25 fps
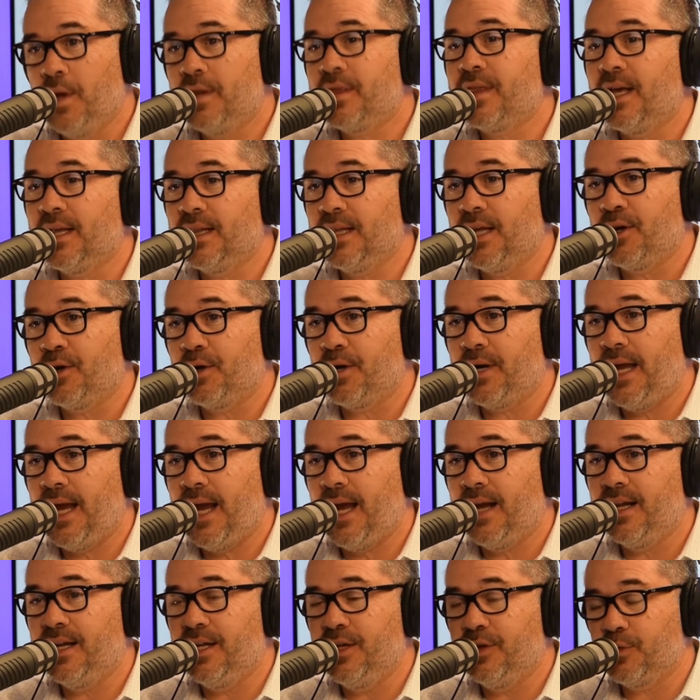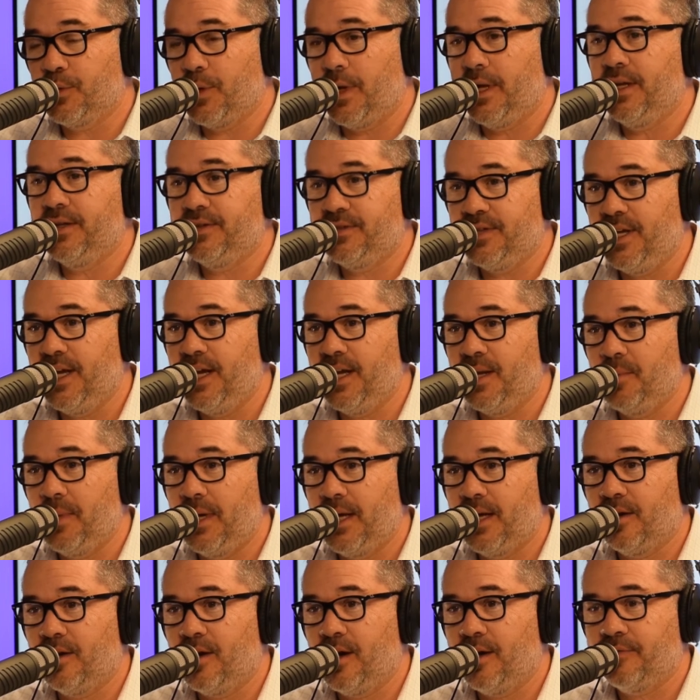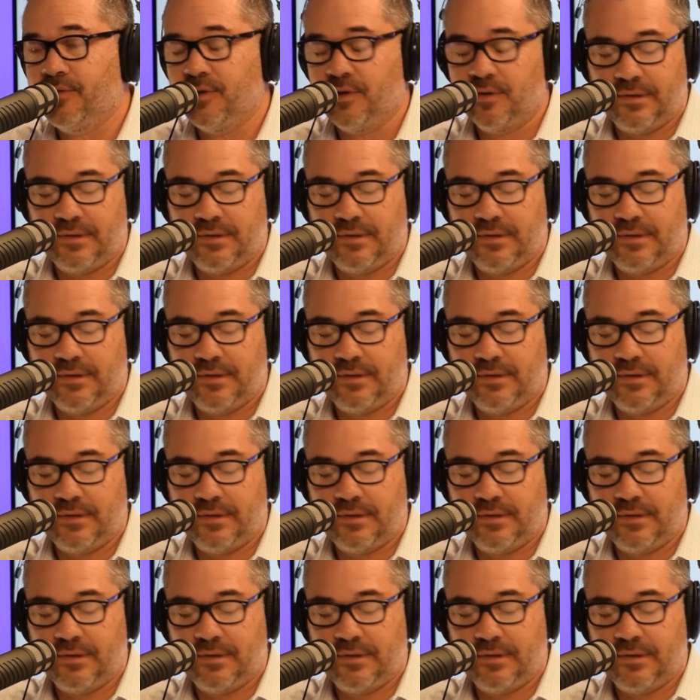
With that letter in hand, and he's ready today to make an offer.